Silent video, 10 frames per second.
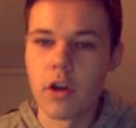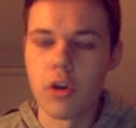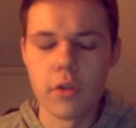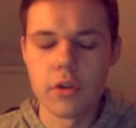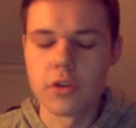
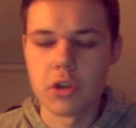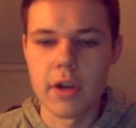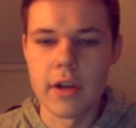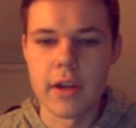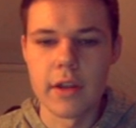
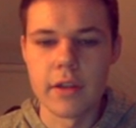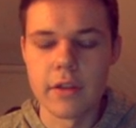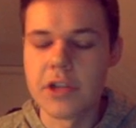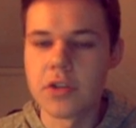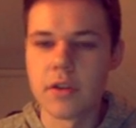and
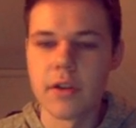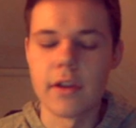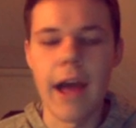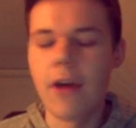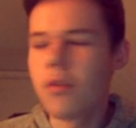should did it.
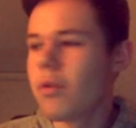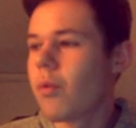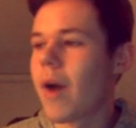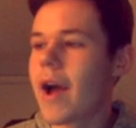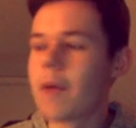I don't know why.